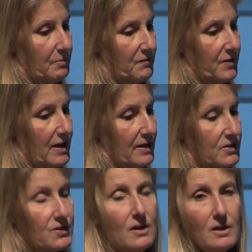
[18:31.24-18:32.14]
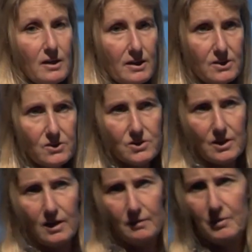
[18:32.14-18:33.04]
of days, is
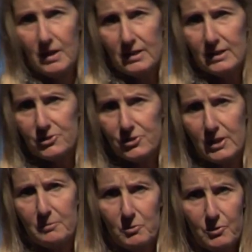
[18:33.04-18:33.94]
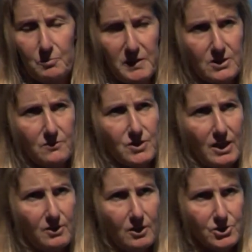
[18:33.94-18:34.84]
an incredible new piece of
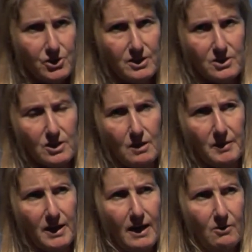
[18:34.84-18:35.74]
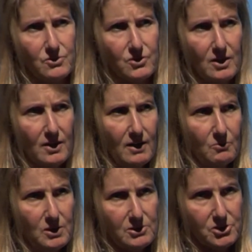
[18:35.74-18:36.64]
technology that's coming out,
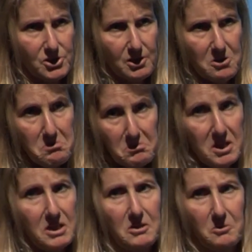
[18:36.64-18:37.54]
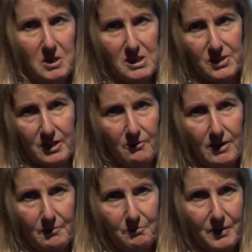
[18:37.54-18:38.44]
which I don't know where it's
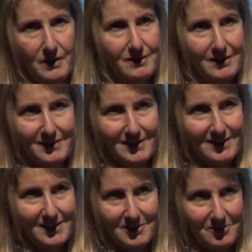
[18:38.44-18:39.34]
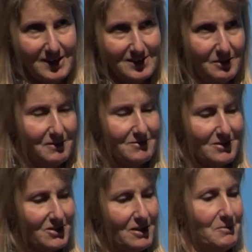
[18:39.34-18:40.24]
going, but you know, there are
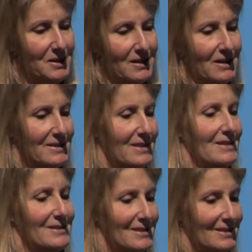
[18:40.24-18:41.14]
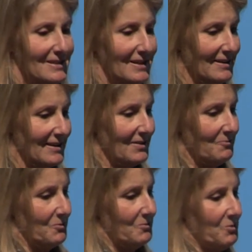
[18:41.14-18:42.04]
so many ideas that I think
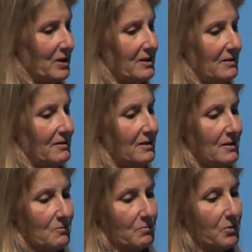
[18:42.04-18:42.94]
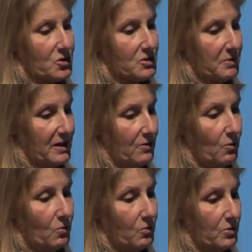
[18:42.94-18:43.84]
we can possibly
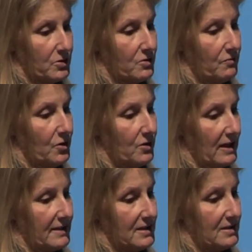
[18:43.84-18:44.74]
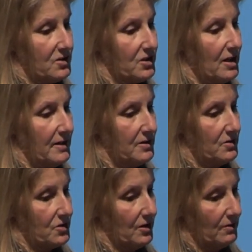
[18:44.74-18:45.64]
all sort of look at as designers.
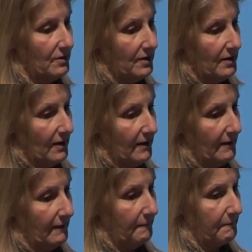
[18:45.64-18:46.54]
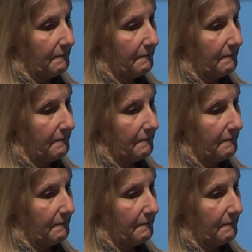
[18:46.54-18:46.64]
So I'll